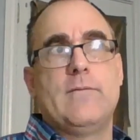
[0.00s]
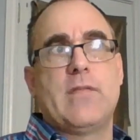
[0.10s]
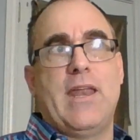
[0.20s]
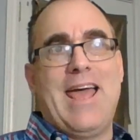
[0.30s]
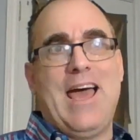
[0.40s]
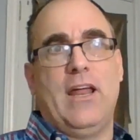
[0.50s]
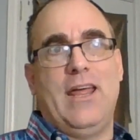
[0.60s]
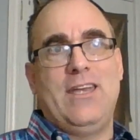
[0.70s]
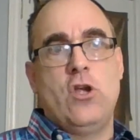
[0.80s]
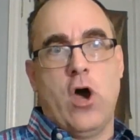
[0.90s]
And had I
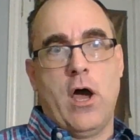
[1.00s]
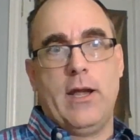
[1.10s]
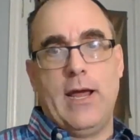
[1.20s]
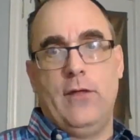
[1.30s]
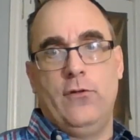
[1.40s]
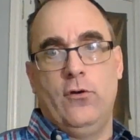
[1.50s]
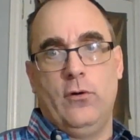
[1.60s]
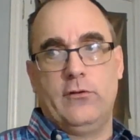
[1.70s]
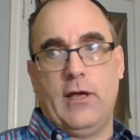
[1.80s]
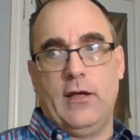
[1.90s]
not had the
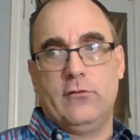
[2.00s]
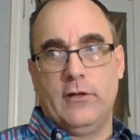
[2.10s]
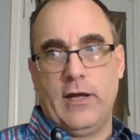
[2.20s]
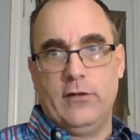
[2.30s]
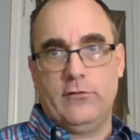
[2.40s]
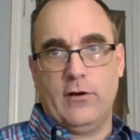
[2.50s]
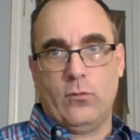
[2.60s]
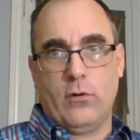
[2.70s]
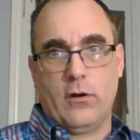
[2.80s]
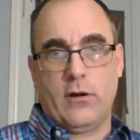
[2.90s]
noise canceling headset at
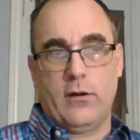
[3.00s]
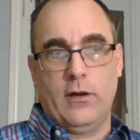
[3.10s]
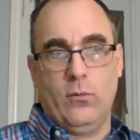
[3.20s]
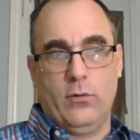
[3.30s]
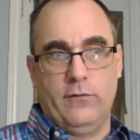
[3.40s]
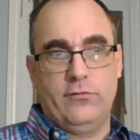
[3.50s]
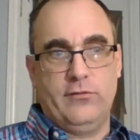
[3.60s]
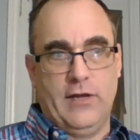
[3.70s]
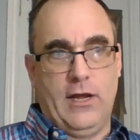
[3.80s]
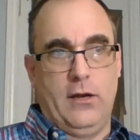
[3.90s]
work, it would have
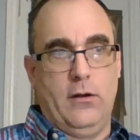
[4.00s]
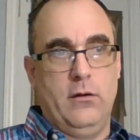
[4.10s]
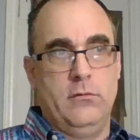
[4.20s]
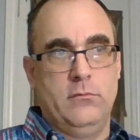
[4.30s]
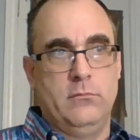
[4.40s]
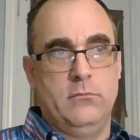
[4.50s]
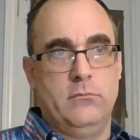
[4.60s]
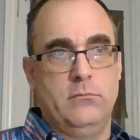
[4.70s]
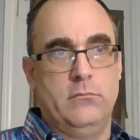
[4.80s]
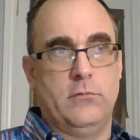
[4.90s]
stayed
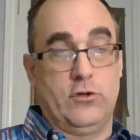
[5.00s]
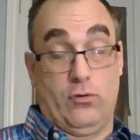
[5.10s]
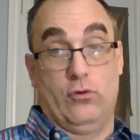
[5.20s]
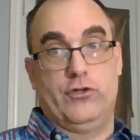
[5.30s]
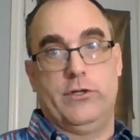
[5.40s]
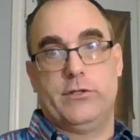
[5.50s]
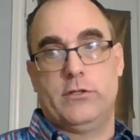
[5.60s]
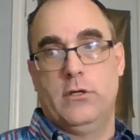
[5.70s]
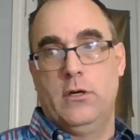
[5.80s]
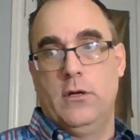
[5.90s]
atrocious
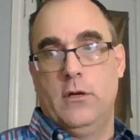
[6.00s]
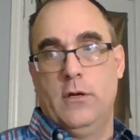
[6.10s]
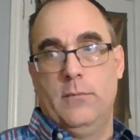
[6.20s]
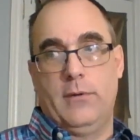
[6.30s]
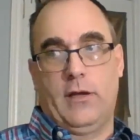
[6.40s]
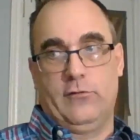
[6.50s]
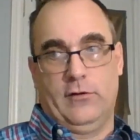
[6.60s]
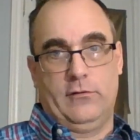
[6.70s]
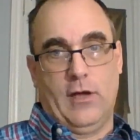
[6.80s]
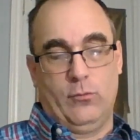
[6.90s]
because I,
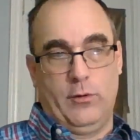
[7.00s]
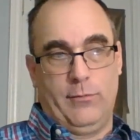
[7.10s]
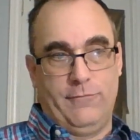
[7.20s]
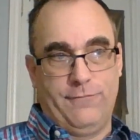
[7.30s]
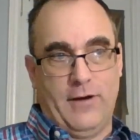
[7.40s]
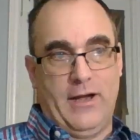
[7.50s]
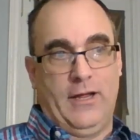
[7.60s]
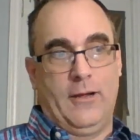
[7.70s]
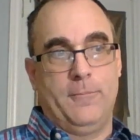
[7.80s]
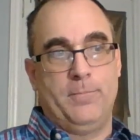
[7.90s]
I would have been
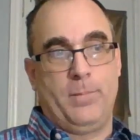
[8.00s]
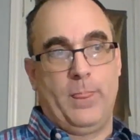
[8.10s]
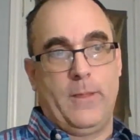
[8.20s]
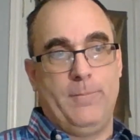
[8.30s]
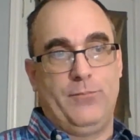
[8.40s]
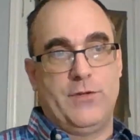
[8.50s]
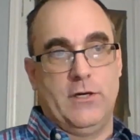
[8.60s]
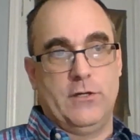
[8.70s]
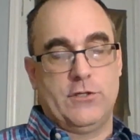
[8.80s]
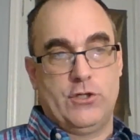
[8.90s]
fighting
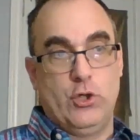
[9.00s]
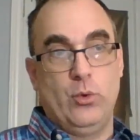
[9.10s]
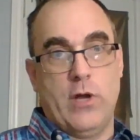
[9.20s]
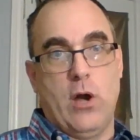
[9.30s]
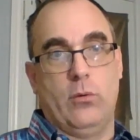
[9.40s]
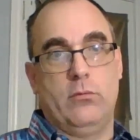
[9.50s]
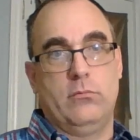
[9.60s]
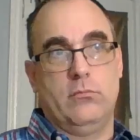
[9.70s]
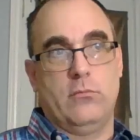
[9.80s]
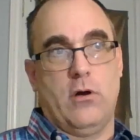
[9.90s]
to, to tune out
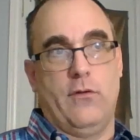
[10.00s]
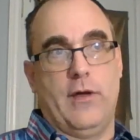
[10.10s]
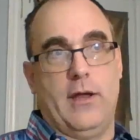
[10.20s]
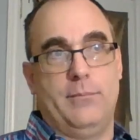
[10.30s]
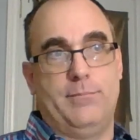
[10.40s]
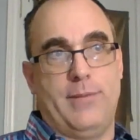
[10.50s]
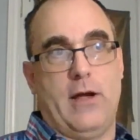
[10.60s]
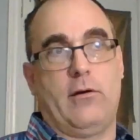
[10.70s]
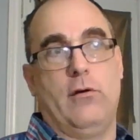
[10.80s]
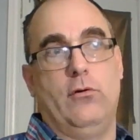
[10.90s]
all that
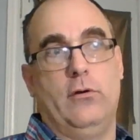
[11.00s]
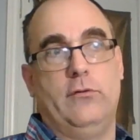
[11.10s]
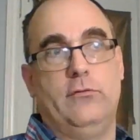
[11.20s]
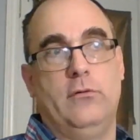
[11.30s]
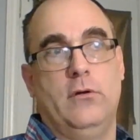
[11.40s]
background noise.